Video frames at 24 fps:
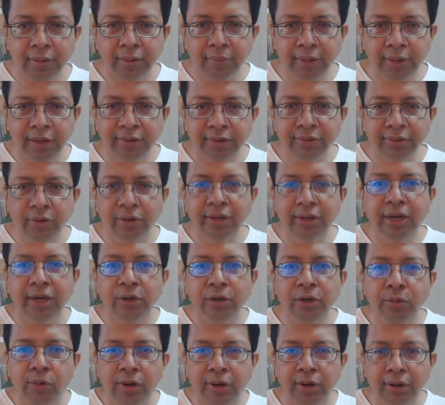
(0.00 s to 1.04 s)
But it's not that
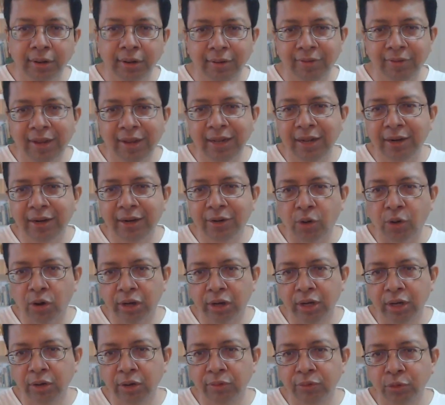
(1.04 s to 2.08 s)
you want, while they are
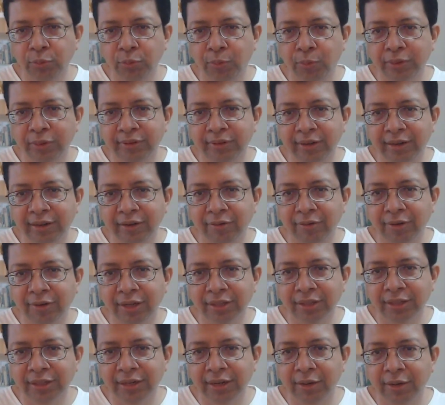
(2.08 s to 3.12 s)
talking of 2%
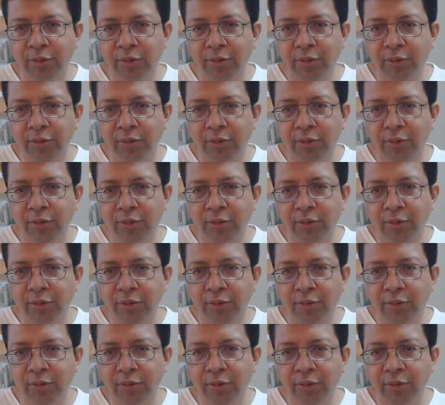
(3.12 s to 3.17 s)
inflation